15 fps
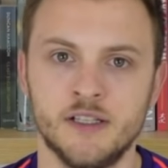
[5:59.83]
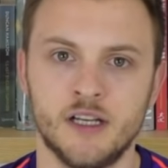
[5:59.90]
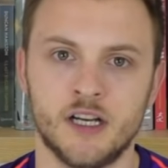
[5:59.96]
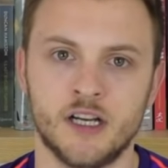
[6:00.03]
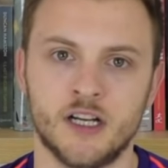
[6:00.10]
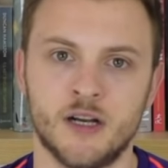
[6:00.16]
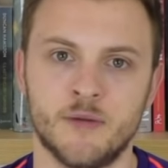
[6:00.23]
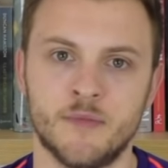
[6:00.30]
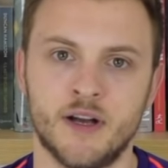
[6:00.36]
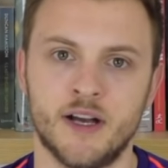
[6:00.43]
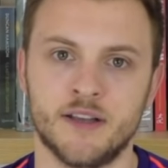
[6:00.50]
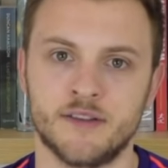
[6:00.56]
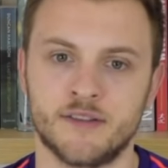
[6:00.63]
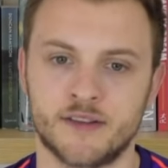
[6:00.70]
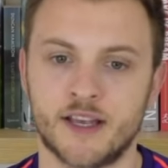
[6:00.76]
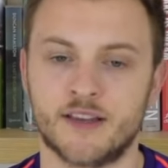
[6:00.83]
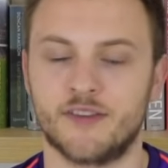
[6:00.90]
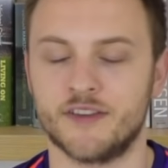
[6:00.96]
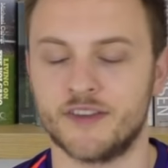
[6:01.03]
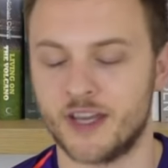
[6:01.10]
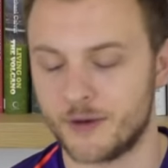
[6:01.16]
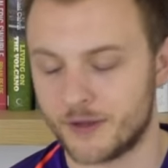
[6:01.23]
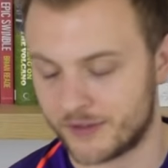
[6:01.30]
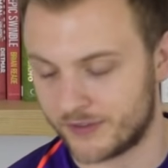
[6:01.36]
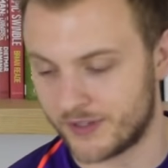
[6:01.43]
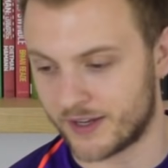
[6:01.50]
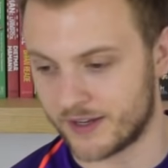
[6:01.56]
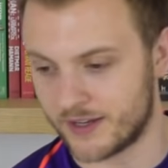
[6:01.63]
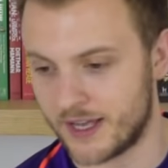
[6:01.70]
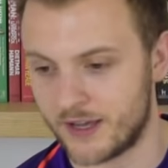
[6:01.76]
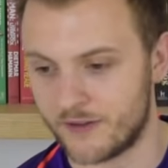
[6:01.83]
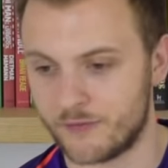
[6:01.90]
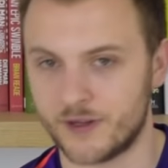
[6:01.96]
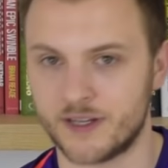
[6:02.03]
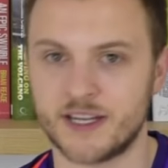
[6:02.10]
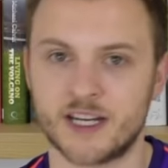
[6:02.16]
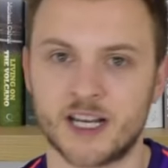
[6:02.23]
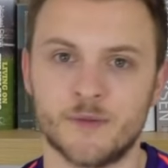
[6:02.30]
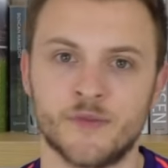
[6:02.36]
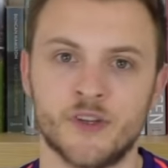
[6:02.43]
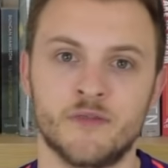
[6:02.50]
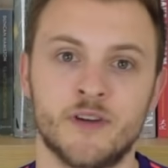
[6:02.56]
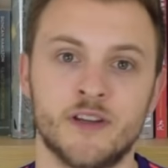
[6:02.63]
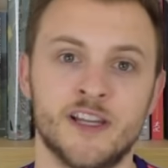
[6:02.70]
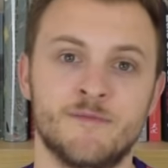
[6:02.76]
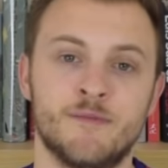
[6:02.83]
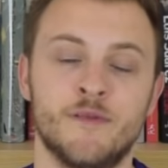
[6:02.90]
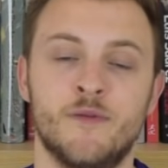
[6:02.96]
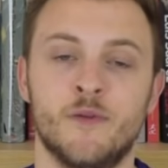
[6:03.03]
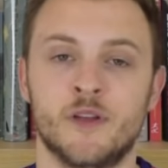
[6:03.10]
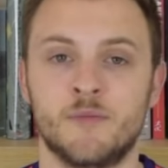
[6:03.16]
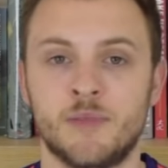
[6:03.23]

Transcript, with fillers: Um, and yes, I know it's the second half when he comes on when Liverpool fall